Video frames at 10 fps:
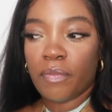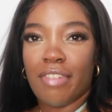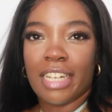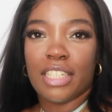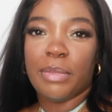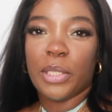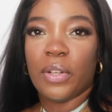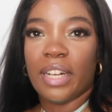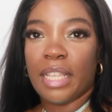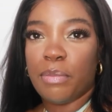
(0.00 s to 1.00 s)
random little
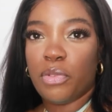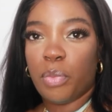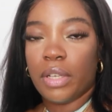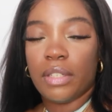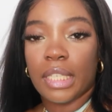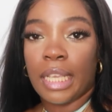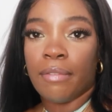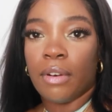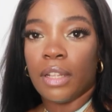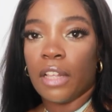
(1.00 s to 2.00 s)
clips that
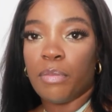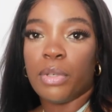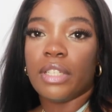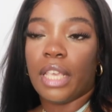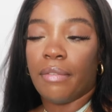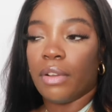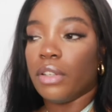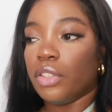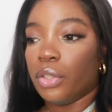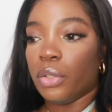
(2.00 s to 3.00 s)
I put together
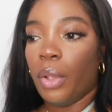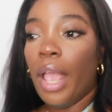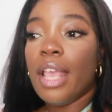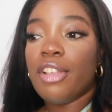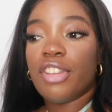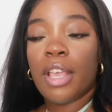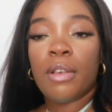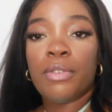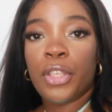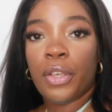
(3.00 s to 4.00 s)
to
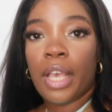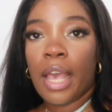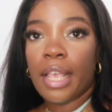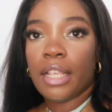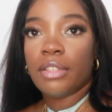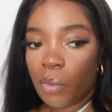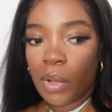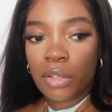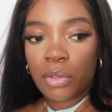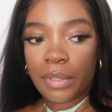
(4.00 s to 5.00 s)
share with you guys.
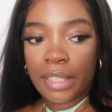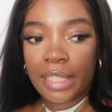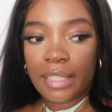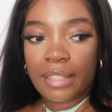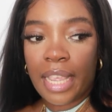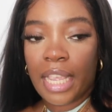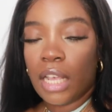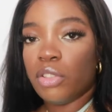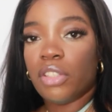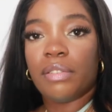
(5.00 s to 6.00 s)
What else was I gonna say?
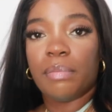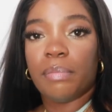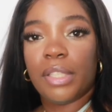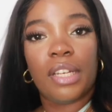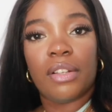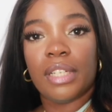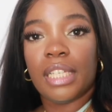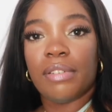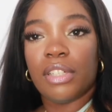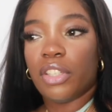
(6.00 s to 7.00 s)
I'll just, you know,
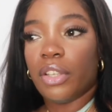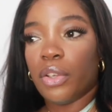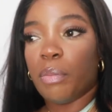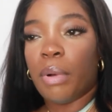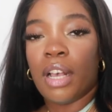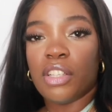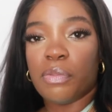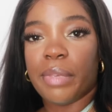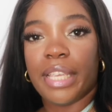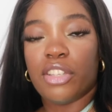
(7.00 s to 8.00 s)
leave it to pass
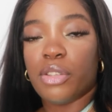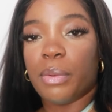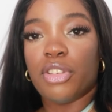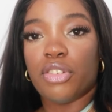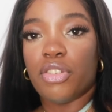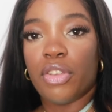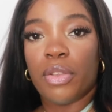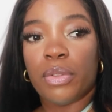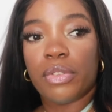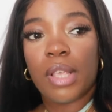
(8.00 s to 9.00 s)
me to
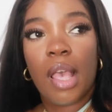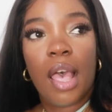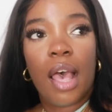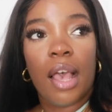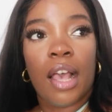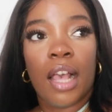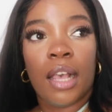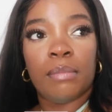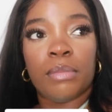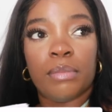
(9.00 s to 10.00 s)
introduce.
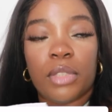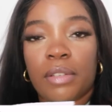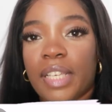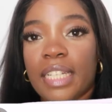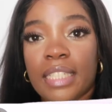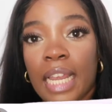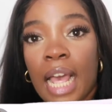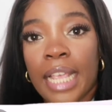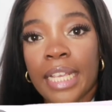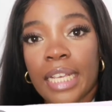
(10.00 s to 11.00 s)
Don't forget to
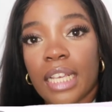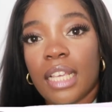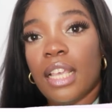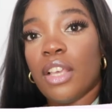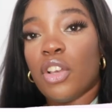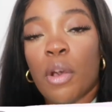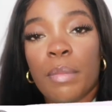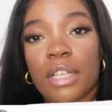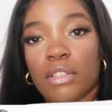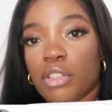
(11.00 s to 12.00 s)
like,
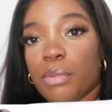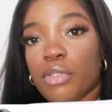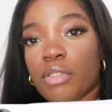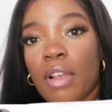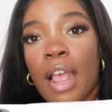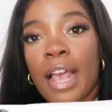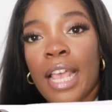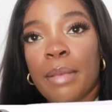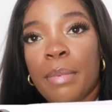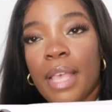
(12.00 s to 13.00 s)
comment and
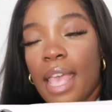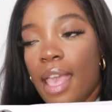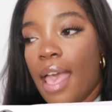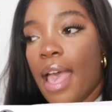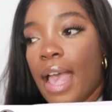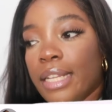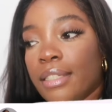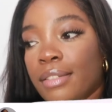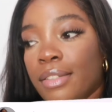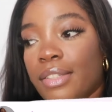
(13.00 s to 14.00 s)
subscribe,
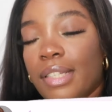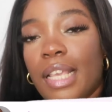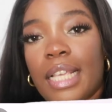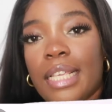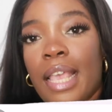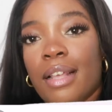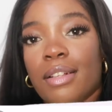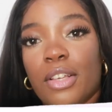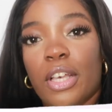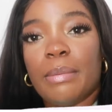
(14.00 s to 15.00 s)
and yeah,
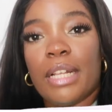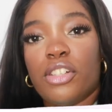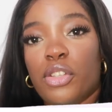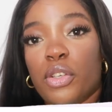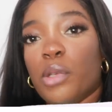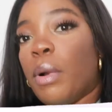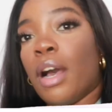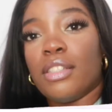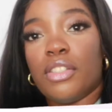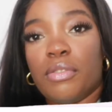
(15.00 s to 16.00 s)
go back to
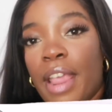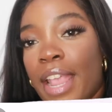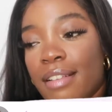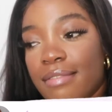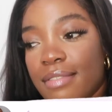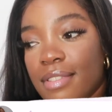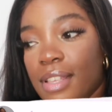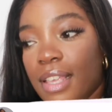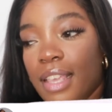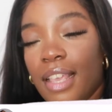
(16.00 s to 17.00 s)
past Ray
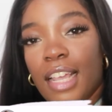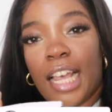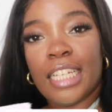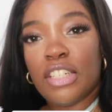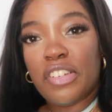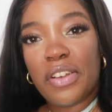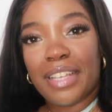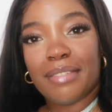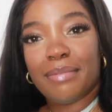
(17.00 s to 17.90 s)
and enjoy.